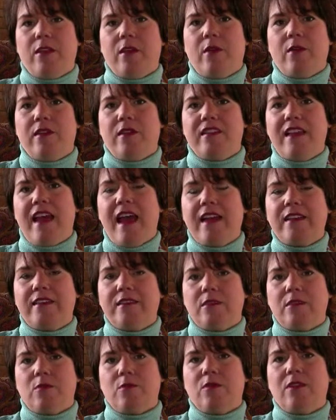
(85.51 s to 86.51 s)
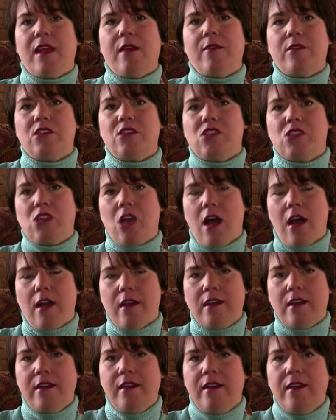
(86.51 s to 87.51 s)
lower taxes were now in
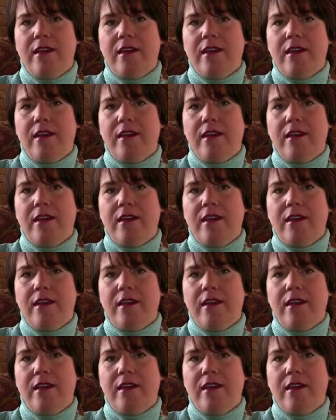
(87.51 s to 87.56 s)
shock.